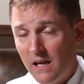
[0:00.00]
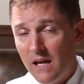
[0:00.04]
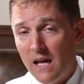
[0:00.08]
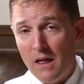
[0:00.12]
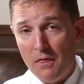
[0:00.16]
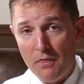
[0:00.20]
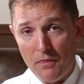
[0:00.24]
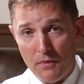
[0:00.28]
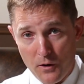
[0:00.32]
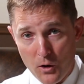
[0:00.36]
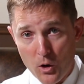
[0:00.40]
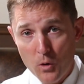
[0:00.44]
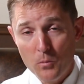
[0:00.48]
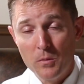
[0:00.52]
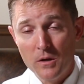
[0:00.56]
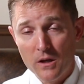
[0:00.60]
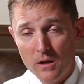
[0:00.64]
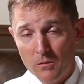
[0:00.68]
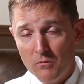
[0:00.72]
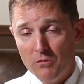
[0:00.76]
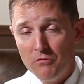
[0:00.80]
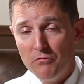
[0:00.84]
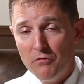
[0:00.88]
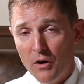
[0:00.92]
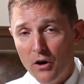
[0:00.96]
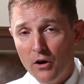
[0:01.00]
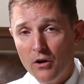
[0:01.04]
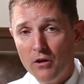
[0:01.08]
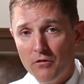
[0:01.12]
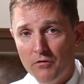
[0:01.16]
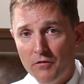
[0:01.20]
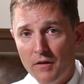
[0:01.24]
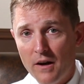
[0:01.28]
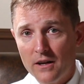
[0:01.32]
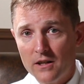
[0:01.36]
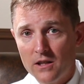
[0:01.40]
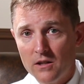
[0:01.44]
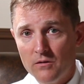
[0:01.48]
And therapy can be very
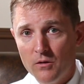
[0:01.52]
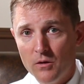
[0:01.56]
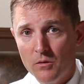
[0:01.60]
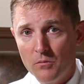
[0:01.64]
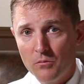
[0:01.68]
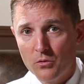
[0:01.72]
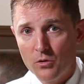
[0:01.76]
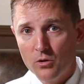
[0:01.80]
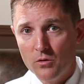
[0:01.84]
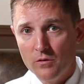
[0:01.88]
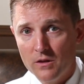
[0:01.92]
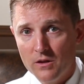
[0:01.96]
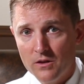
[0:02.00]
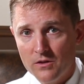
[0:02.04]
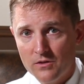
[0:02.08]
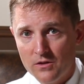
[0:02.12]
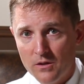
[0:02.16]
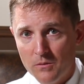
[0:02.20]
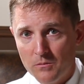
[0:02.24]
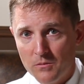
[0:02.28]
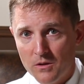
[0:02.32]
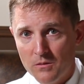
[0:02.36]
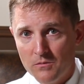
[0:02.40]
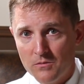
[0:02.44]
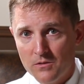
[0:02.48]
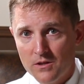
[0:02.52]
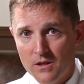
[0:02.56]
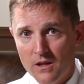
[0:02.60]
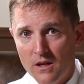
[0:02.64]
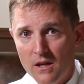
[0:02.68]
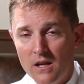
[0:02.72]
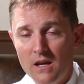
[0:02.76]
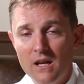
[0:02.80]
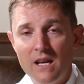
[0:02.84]
effective in improving the symptoms.